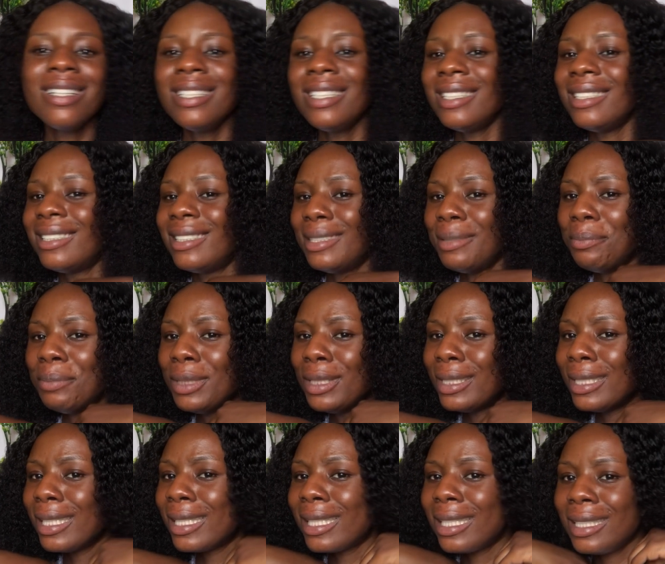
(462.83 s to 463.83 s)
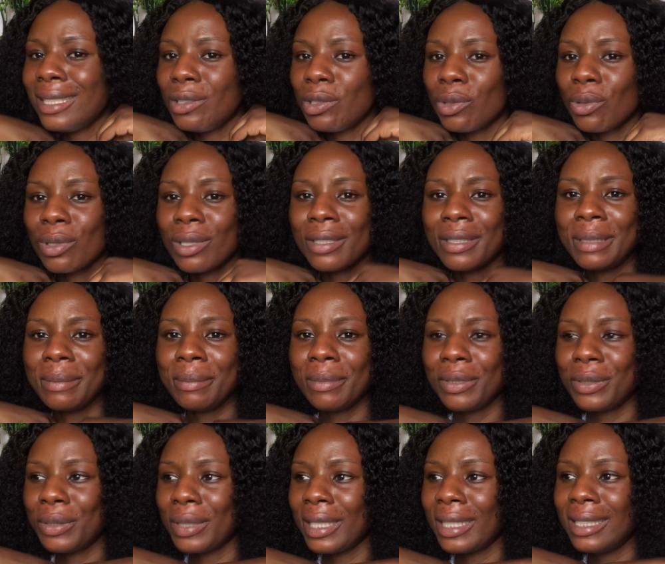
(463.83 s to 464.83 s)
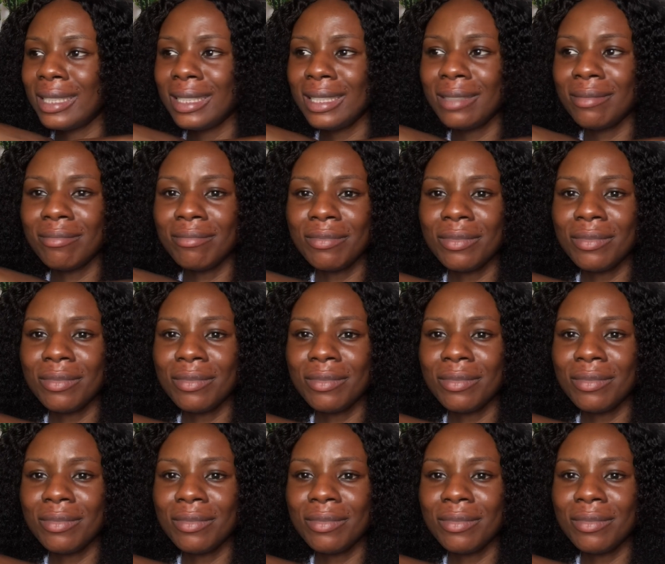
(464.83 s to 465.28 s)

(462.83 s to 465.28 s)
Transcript: it's immediately, your cream is already,